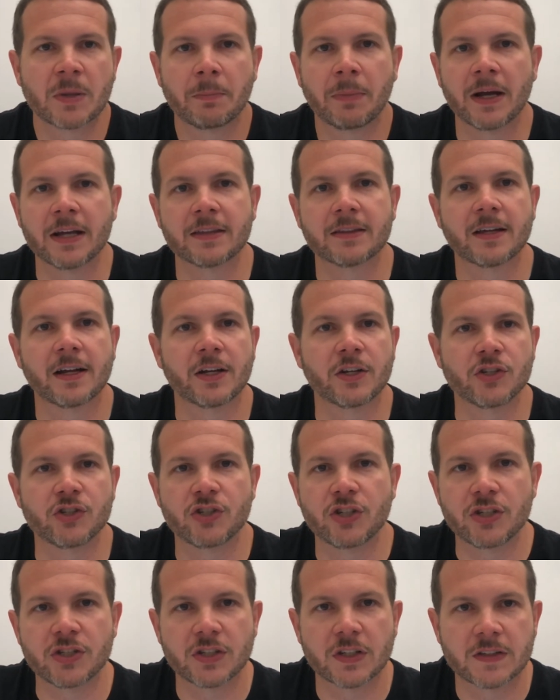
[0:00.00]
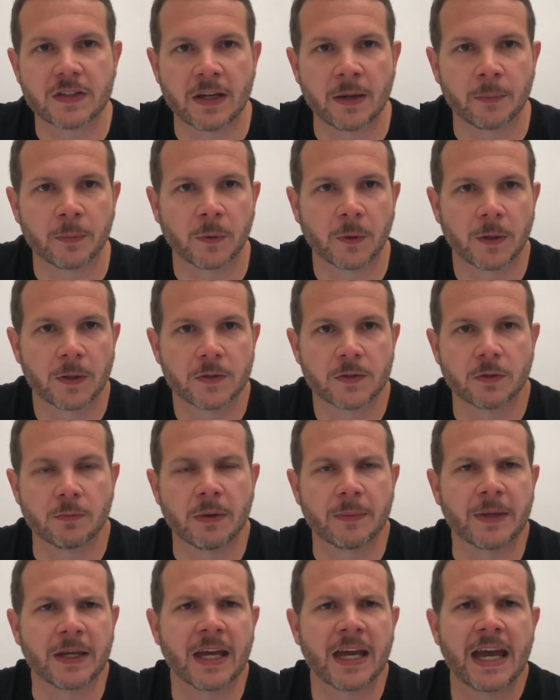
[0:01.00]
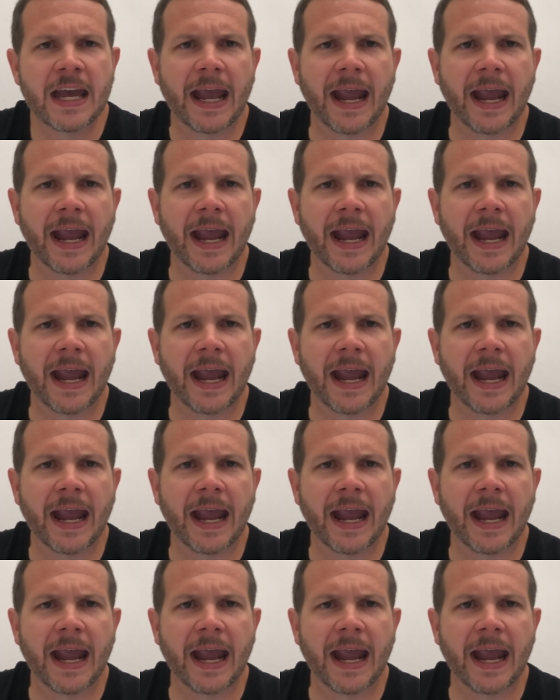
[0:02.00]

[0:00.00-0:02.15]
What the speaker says: Python and Jinja templates, or maybe